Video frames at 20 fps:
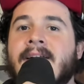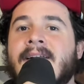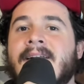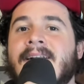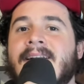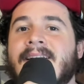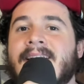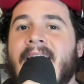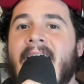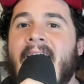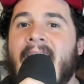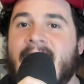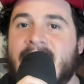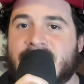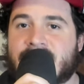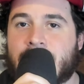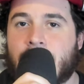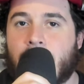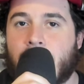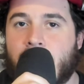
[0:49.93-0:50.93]

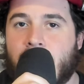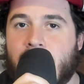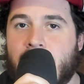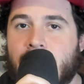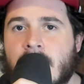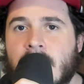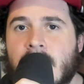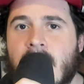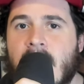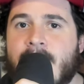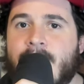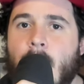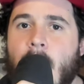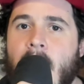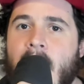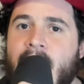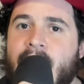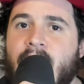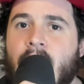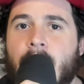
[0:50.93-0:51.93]
NASCAR. If you
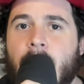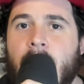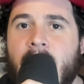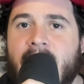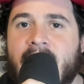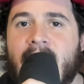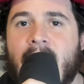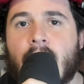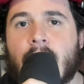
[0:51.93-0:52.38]
haven't already,